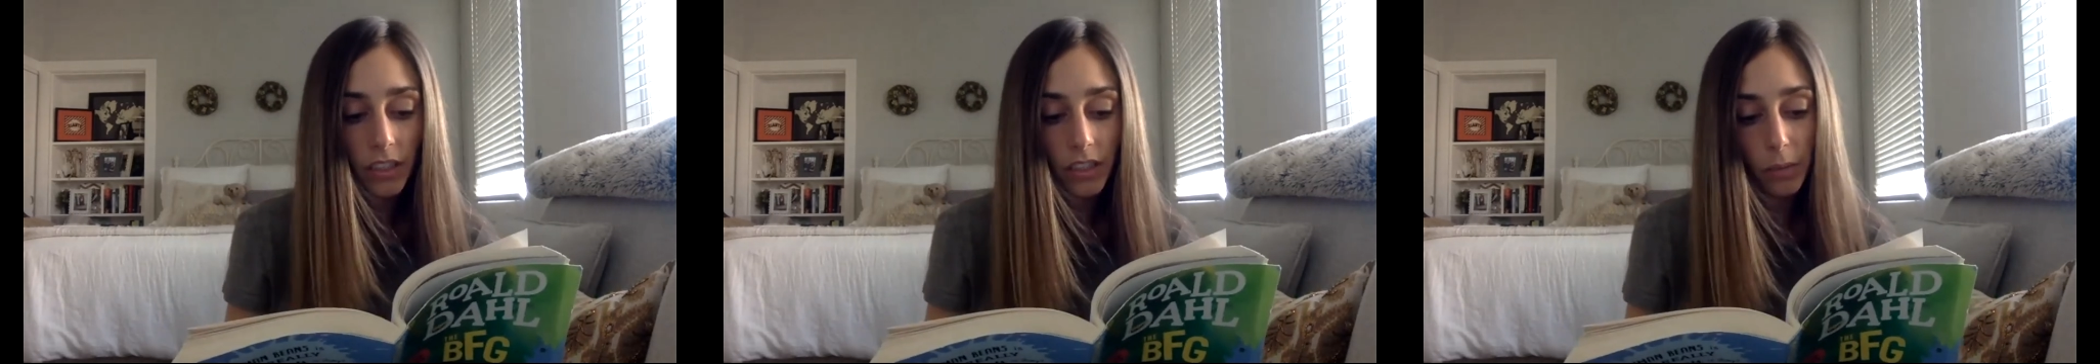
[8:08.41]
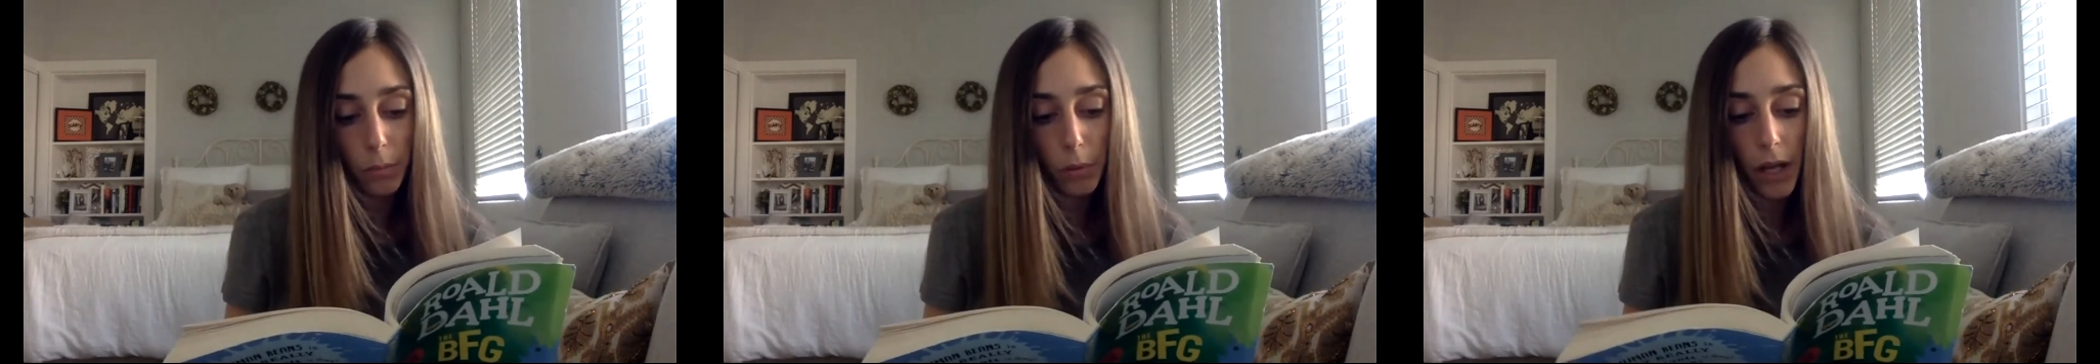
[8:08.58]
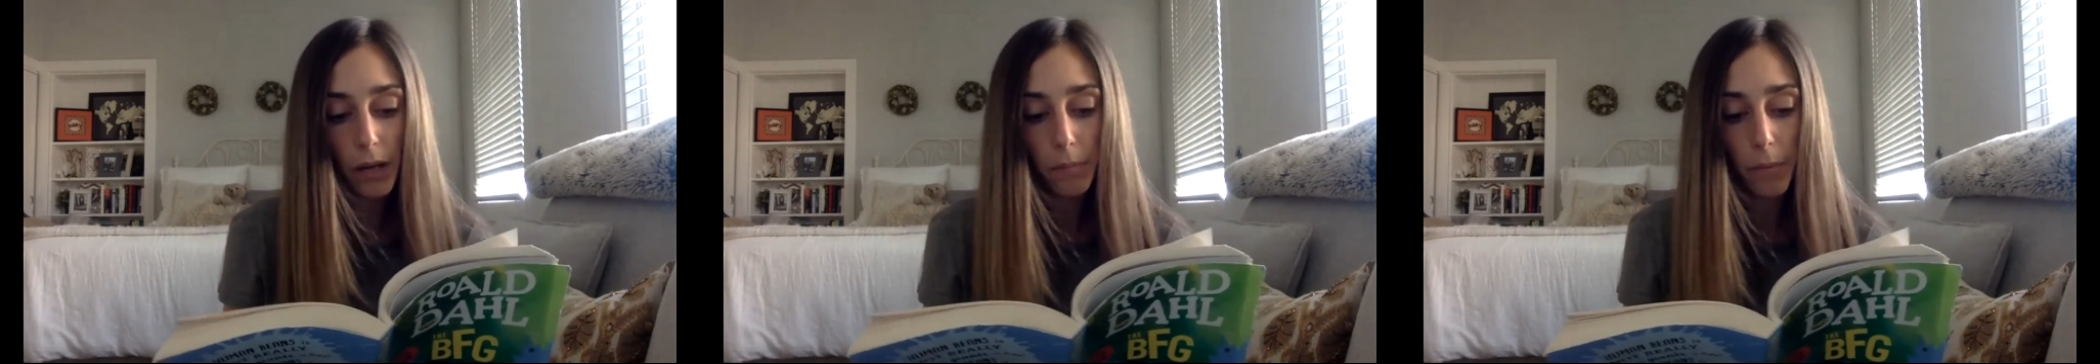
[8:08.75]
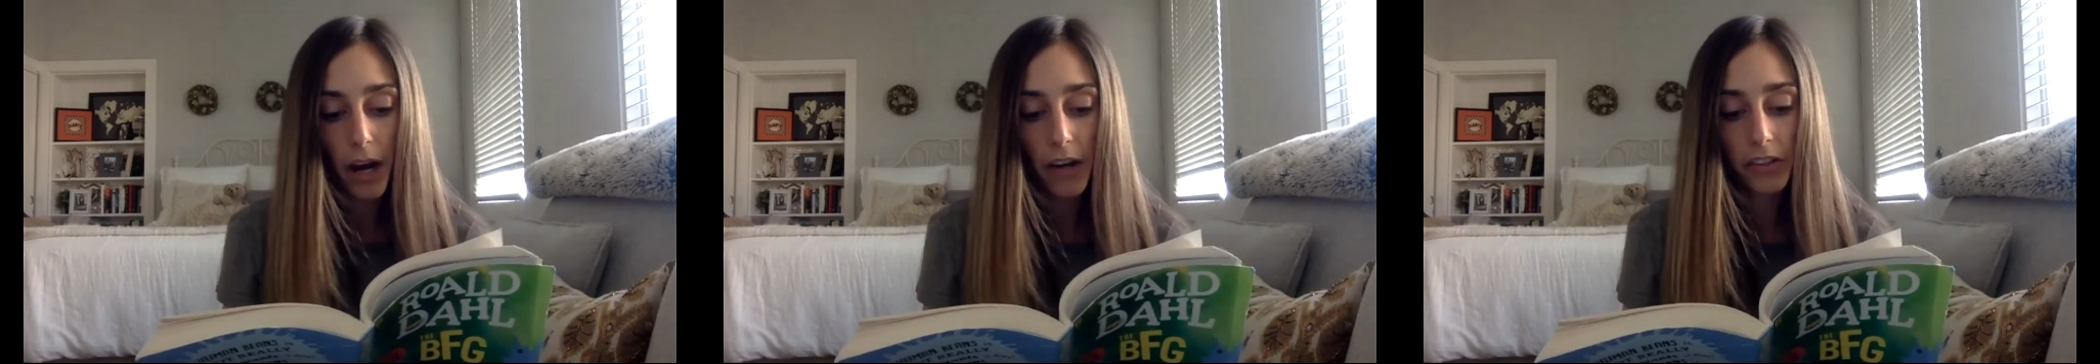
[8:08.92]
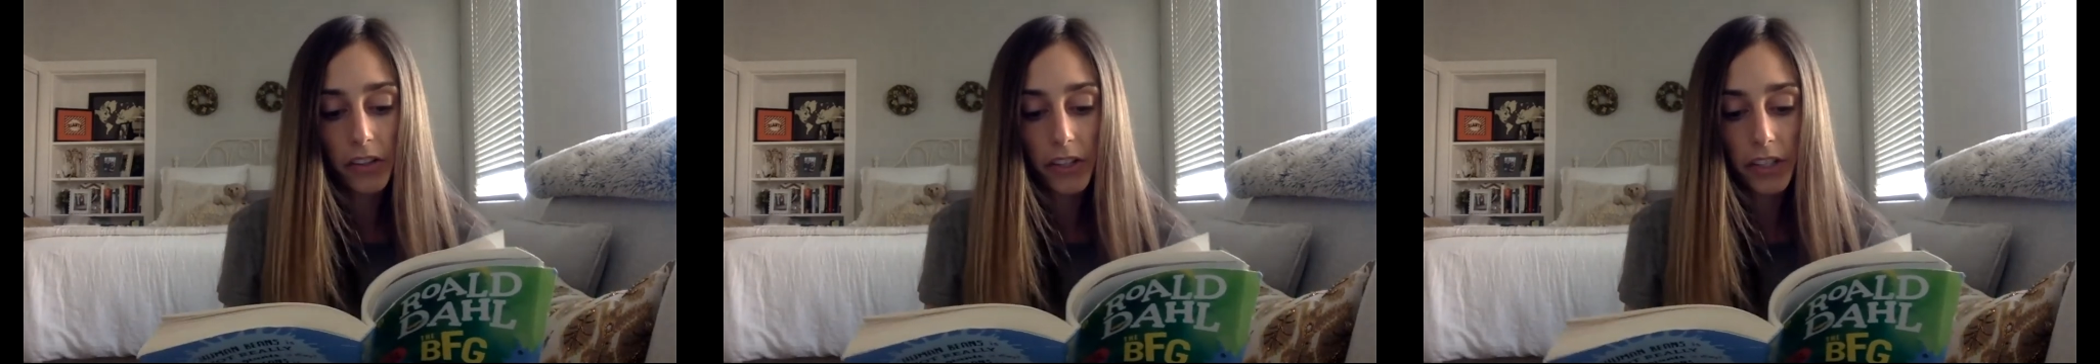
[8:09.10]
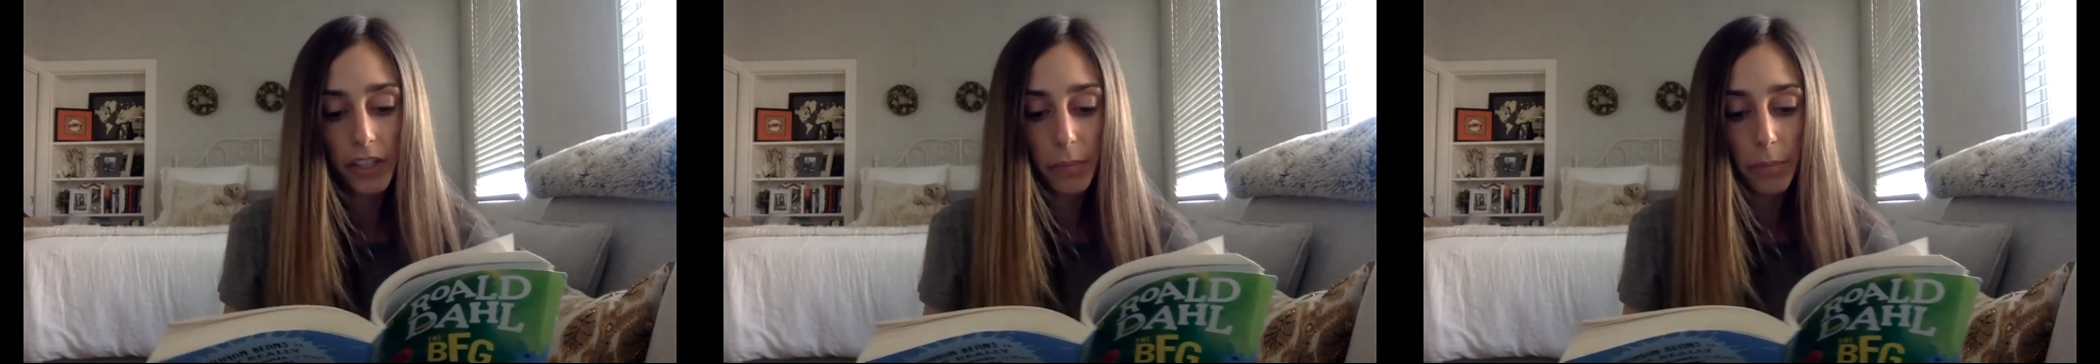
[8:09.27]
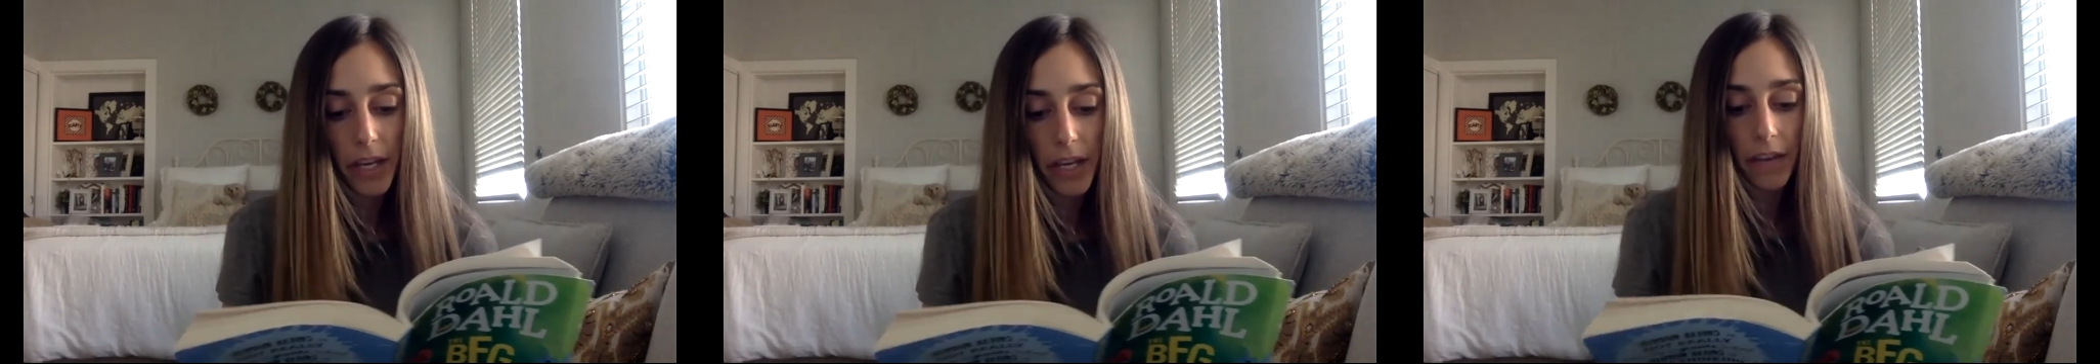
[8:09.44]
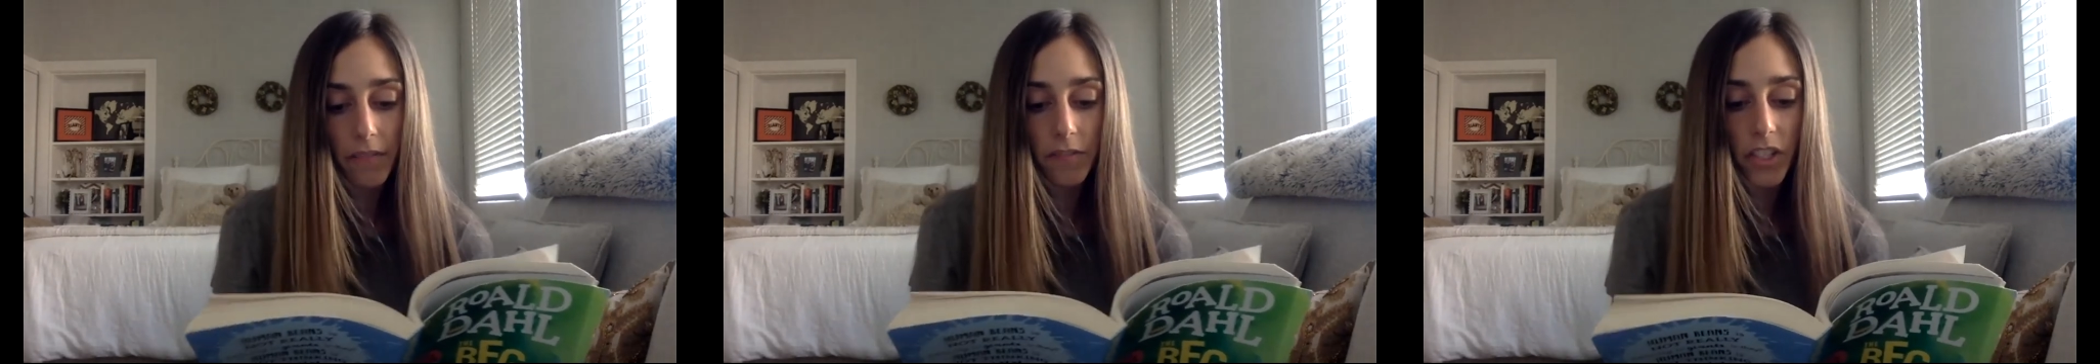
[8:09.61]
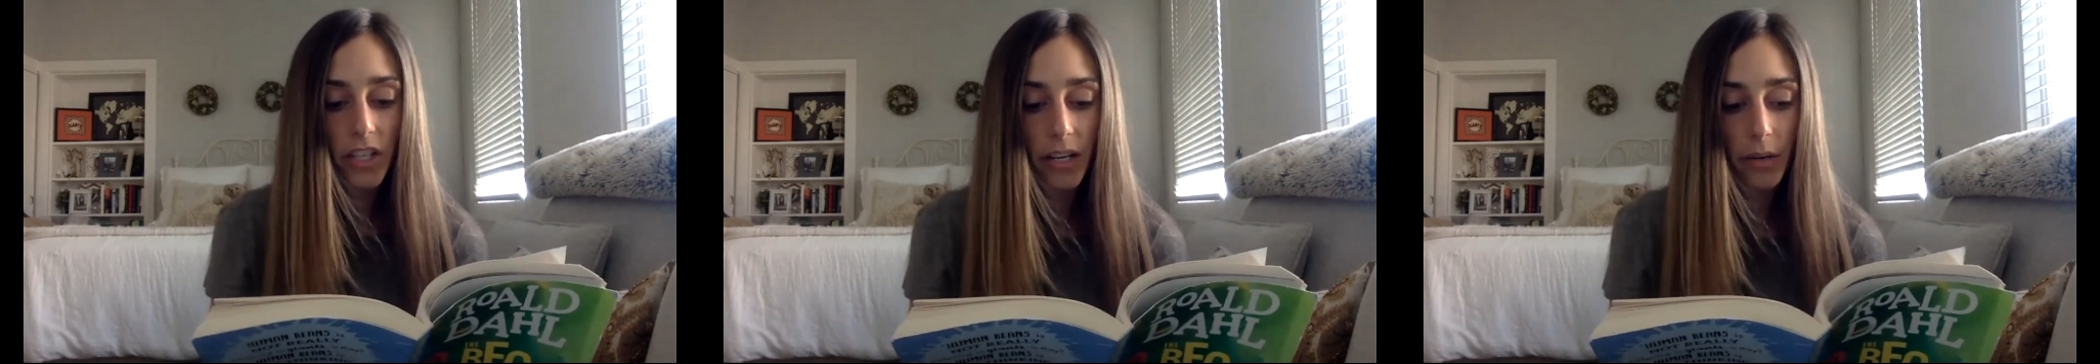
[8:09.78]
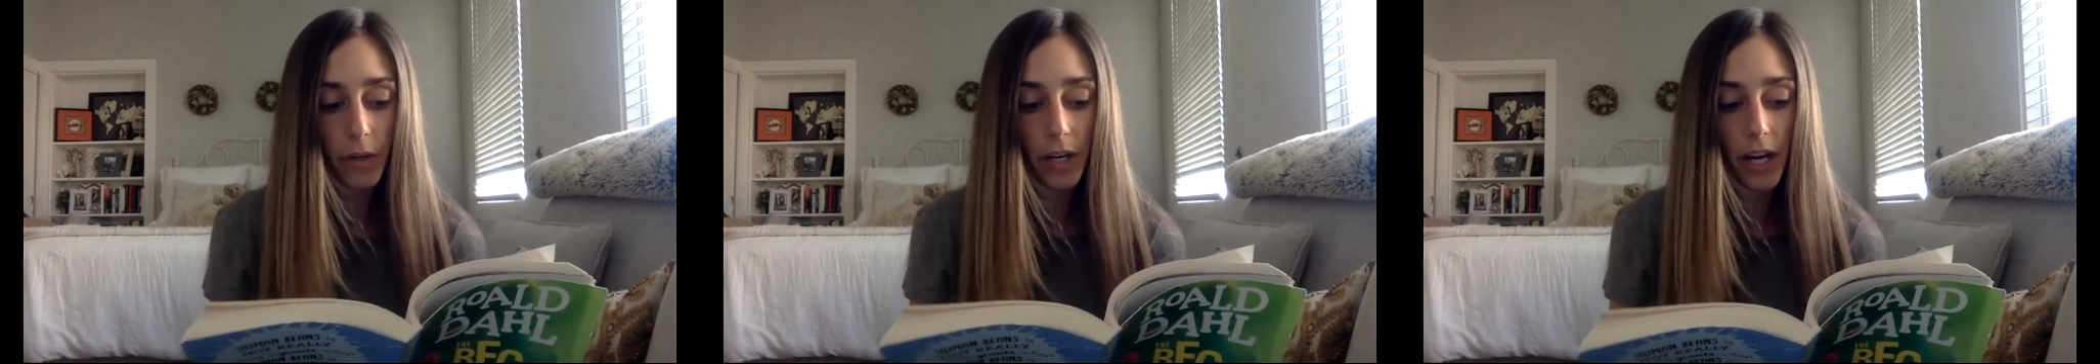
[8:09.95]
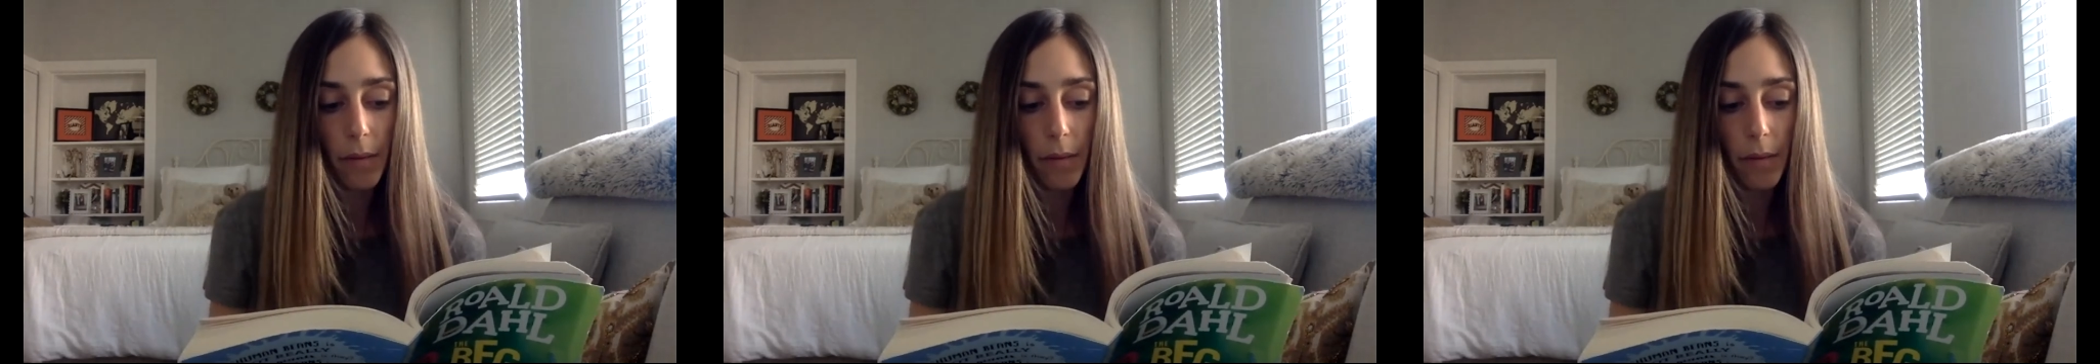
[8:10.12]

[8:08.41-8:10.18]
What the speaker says: The blood bottler and the BFG were